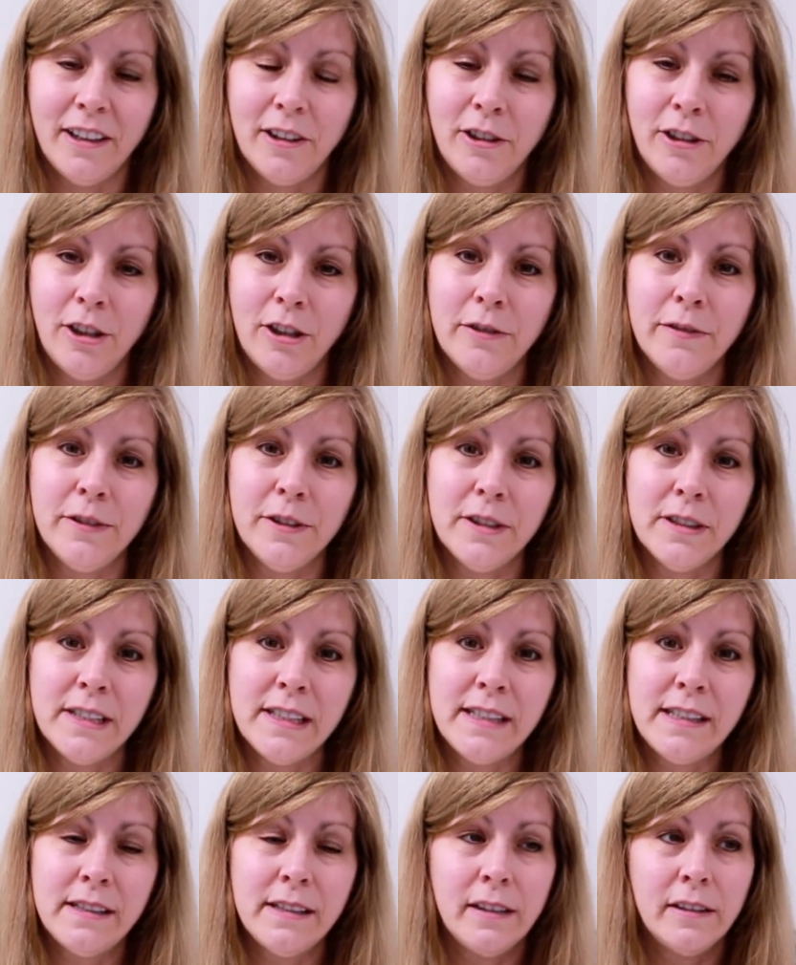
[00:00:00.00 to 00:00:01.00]

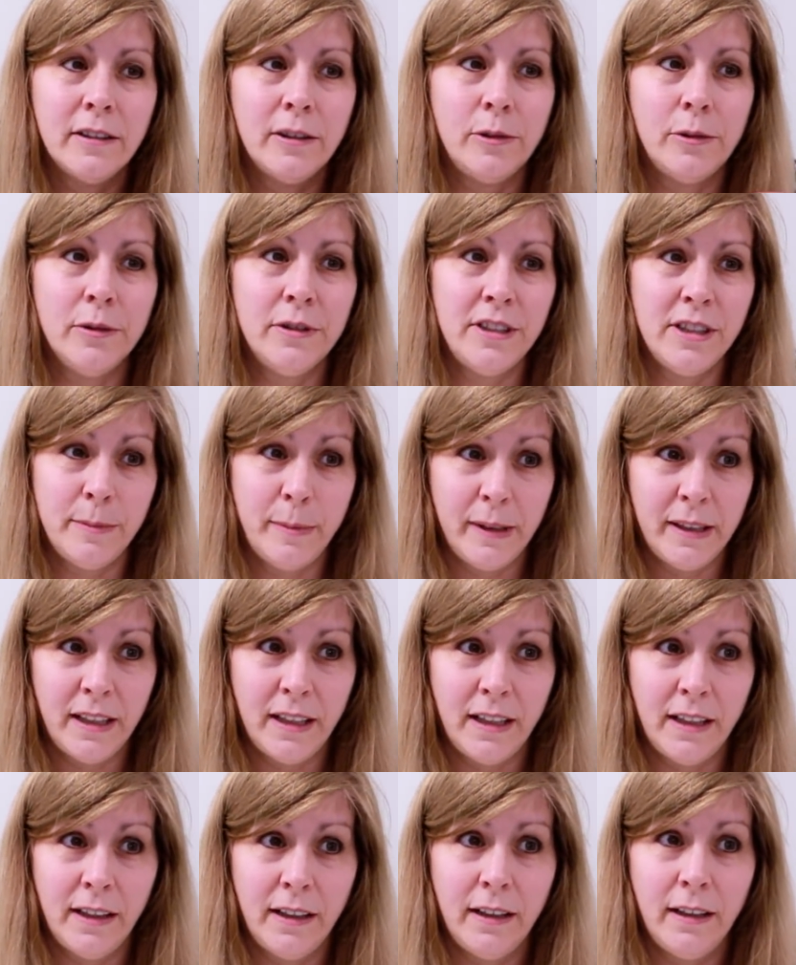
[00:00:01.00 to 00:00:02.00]
Clover's going to
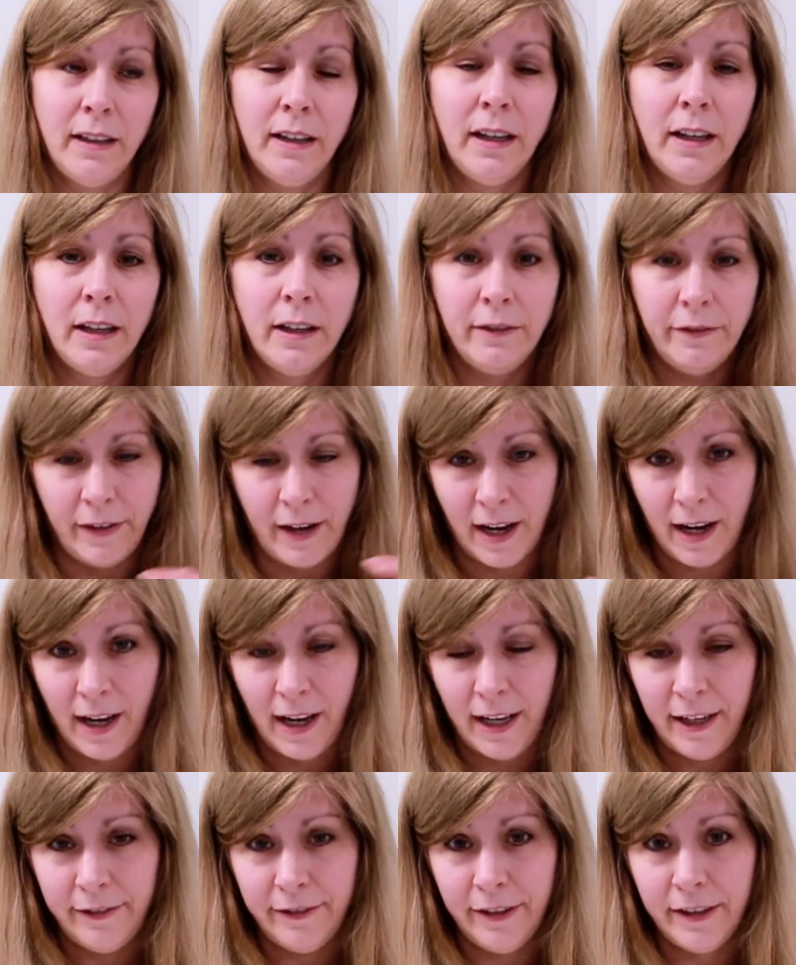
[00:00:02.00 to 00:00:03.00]
be
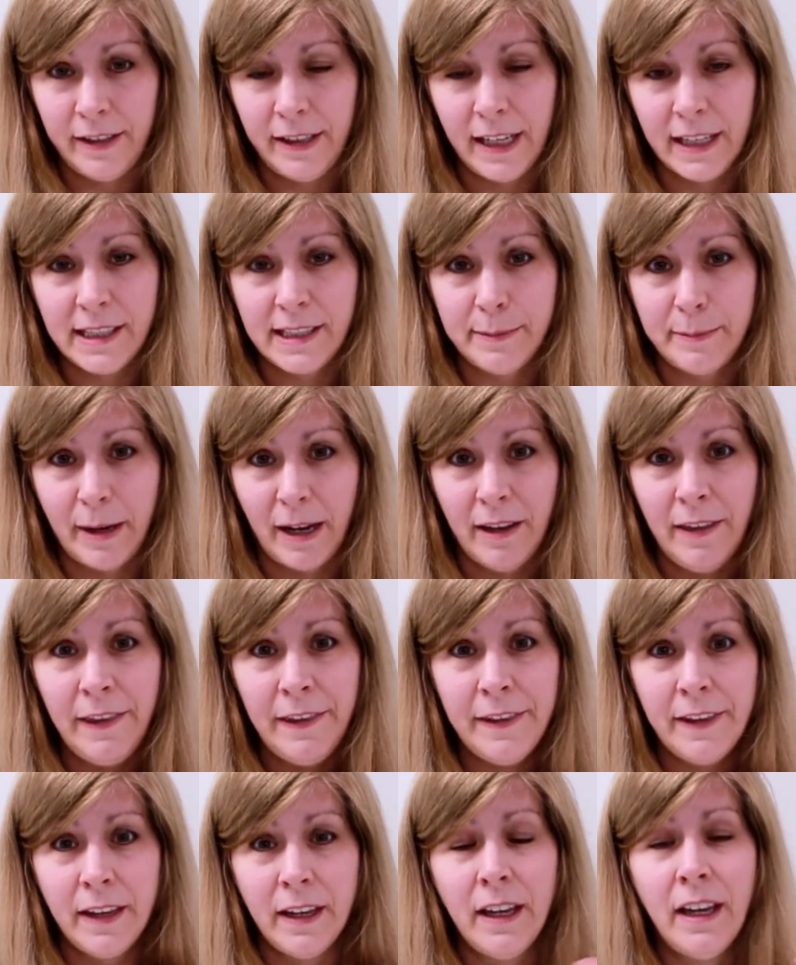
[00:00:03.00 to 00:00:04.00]
5 next
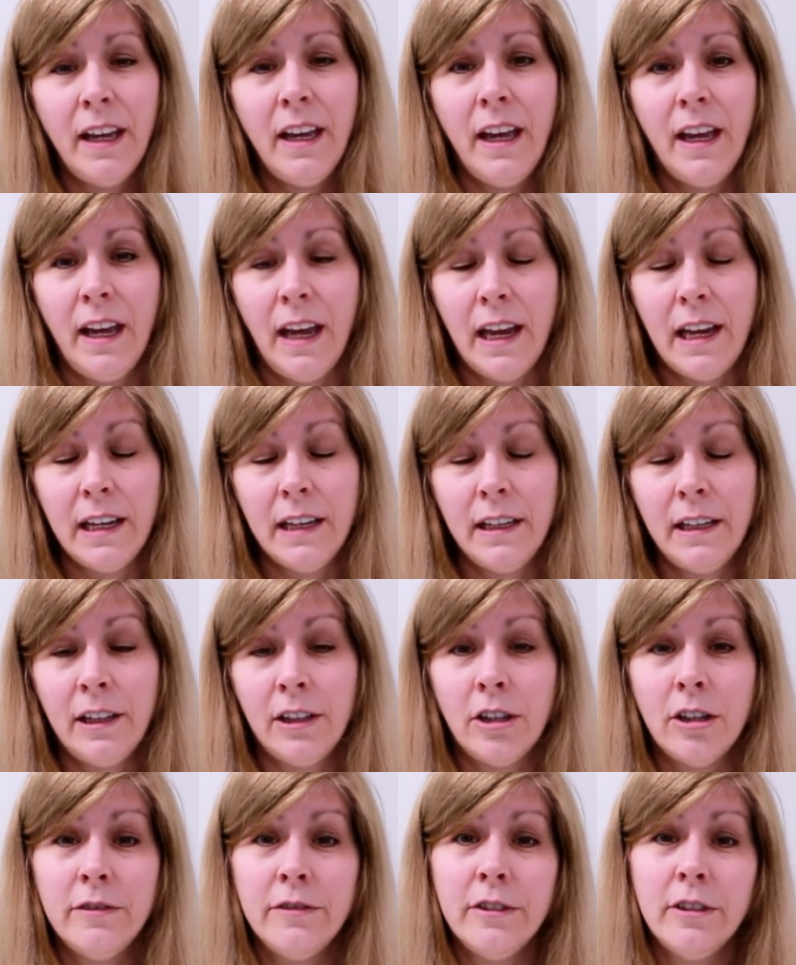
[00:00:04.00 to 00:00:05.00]
month. And
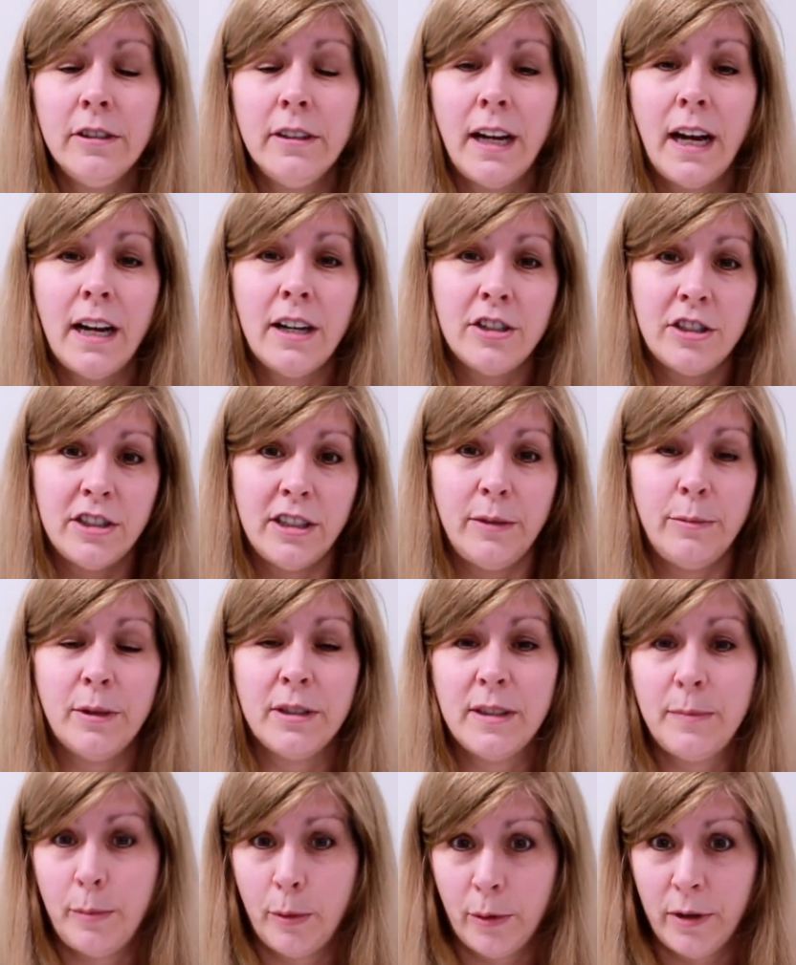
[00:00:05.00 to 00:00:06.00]
Clover actually
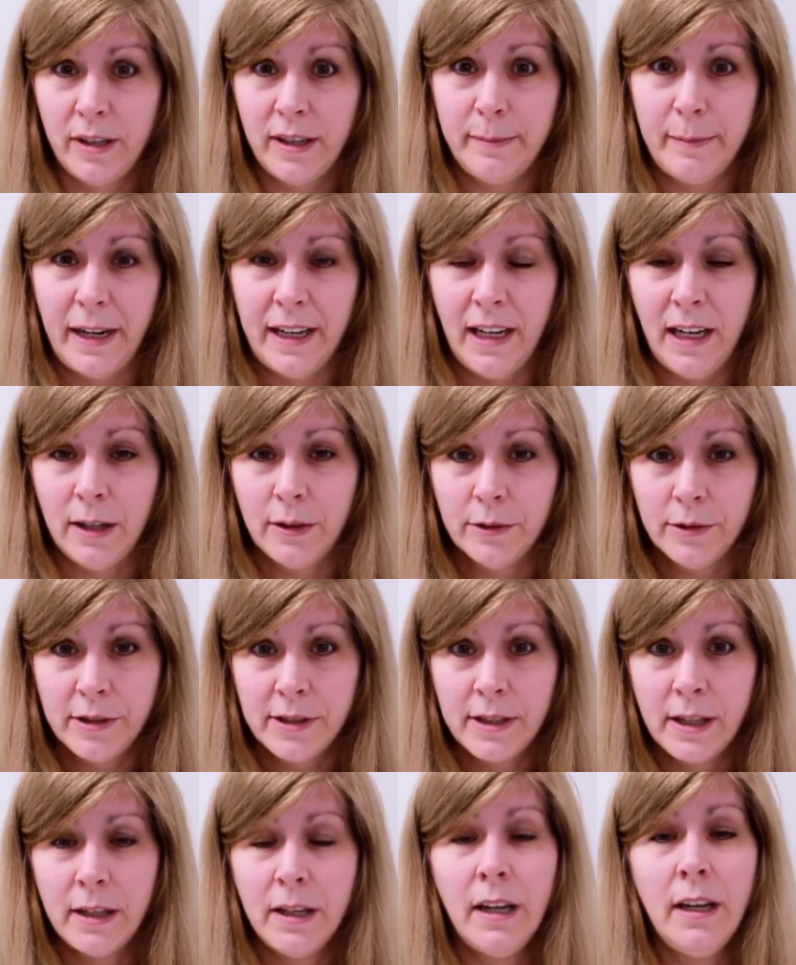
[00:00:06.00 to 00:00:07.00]
was born in my
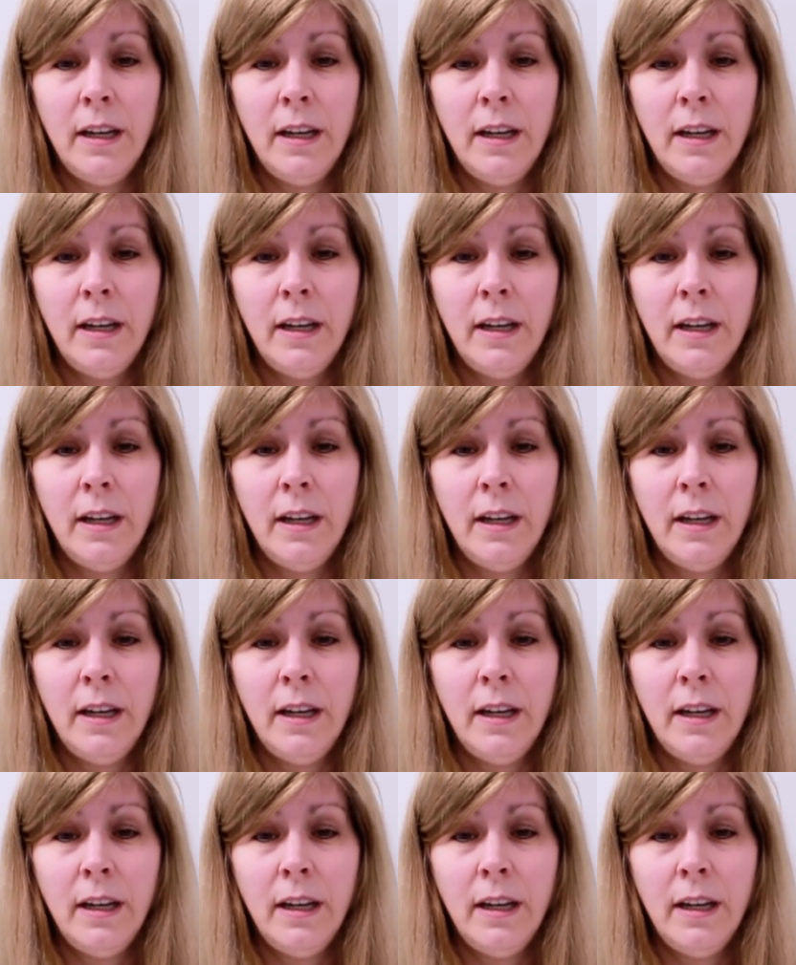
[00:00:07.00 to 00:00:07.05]
house.